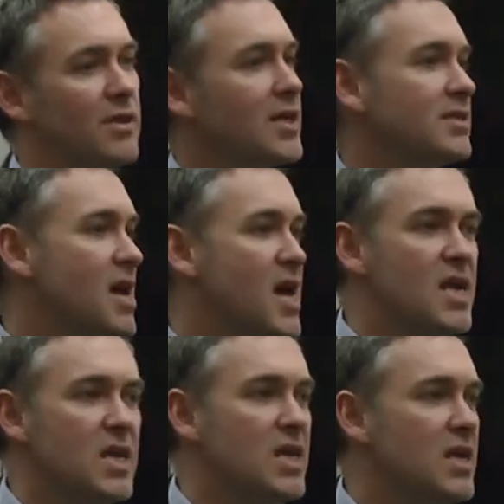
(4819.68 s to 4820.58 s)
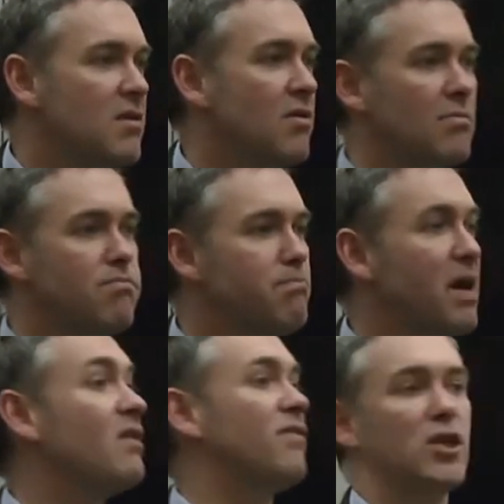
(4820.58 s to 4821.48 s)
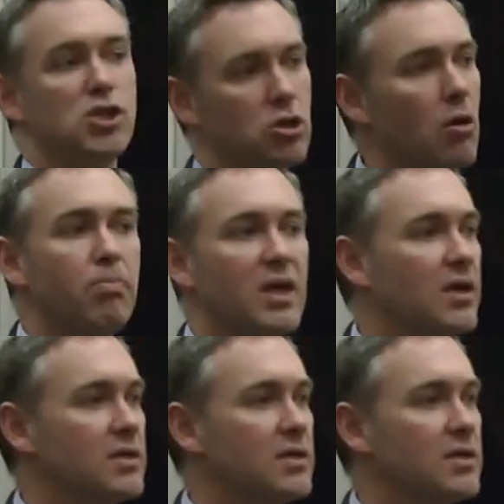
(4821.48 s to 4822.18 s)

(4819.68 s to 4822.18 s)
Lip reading: there's any, you know, benefit shopping,